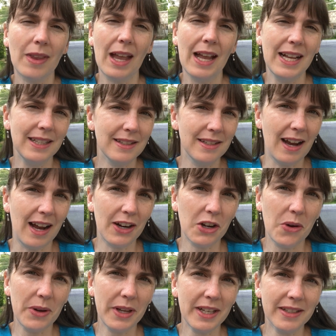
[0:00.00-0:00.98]
it's not
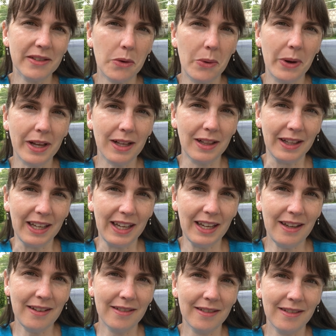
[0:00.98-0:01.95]
going as
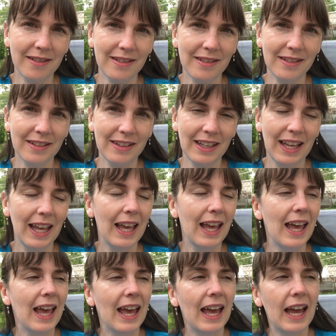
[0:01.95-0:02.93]
quickly
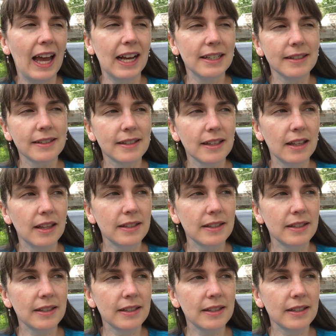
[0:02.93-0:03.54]
as